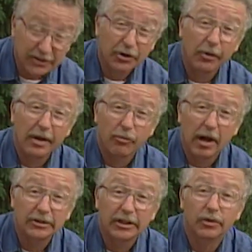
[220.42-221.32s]
is a great
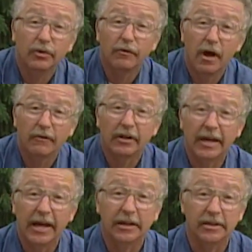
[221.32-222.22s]
project to involve the
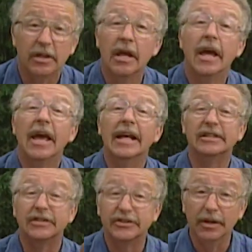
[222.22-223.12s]
kids. It's
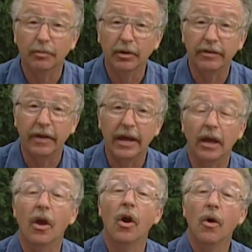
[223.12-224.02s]
a simple thing.
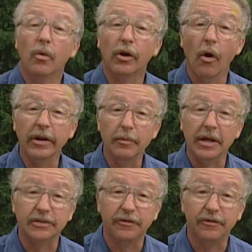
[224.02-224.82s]
We're going to mix